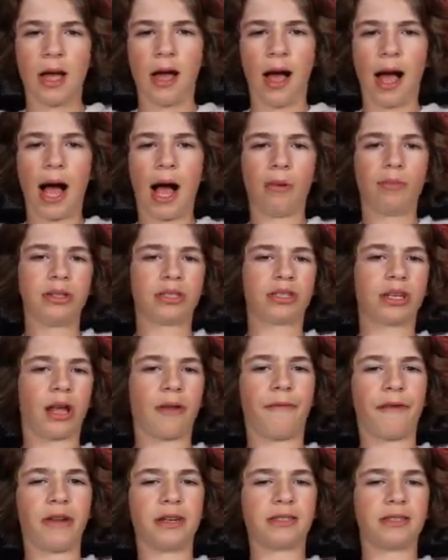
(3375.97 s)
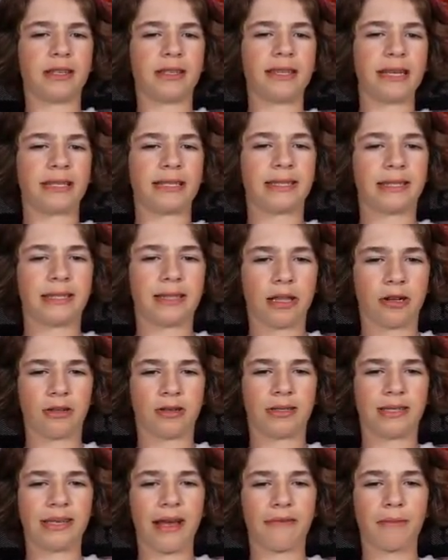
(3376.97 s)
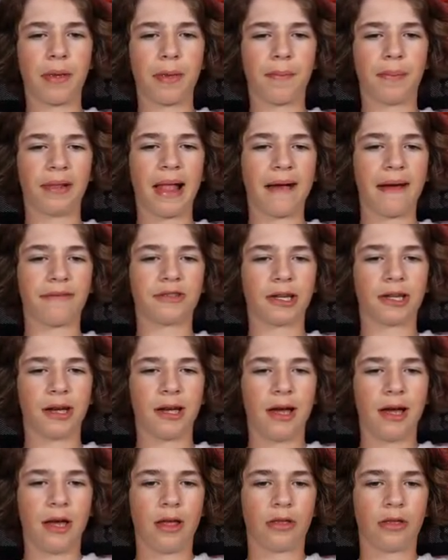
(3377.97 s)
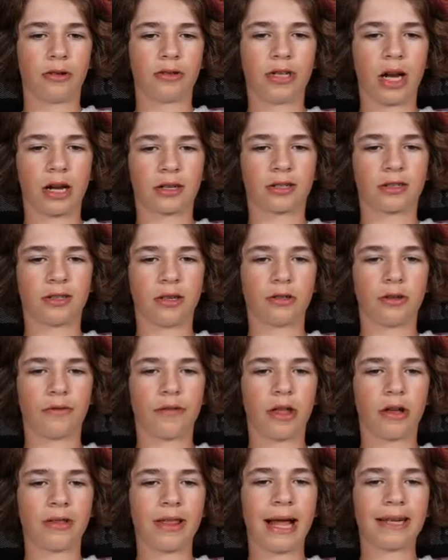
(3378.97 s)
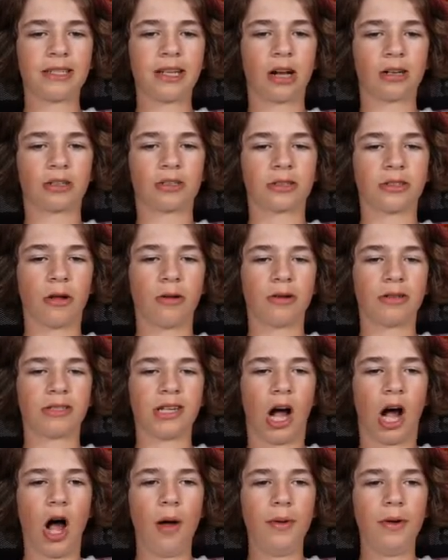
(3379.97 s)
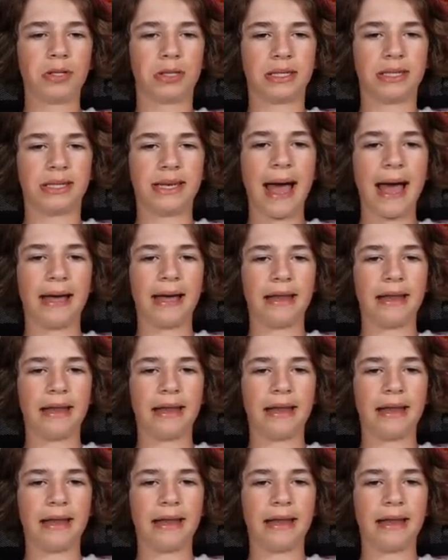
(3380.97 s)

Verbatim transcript: Uh, we just gotta finish this. It's there's seven people left. Doctor Slone over there. That Doctor Slone is almost dead.